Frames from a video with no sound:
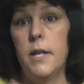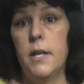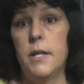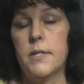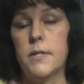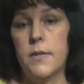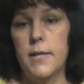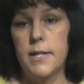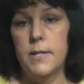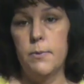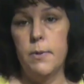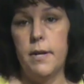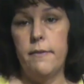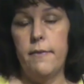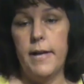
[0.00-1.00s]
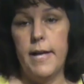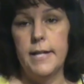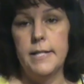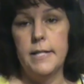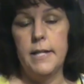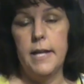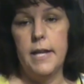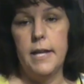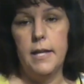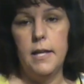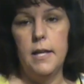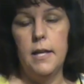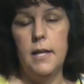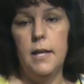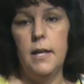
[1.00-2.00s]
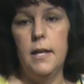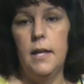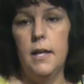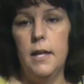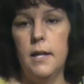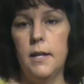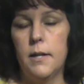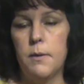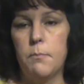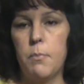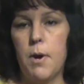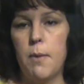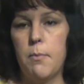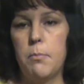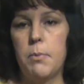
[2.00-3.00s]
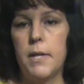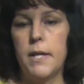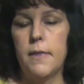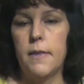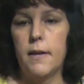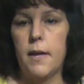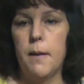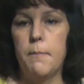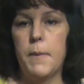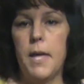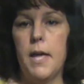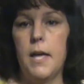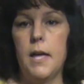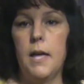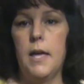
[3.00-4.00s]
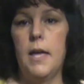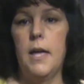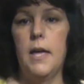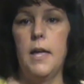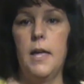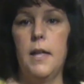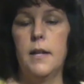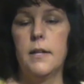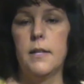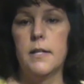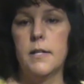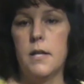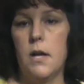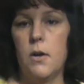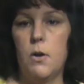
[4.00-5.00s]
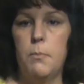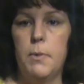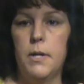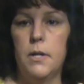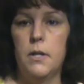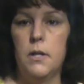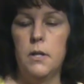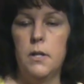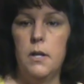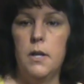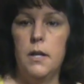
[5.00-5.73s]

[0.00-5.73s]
So that's what I've had today, and probably the cupcake and the Taco Bell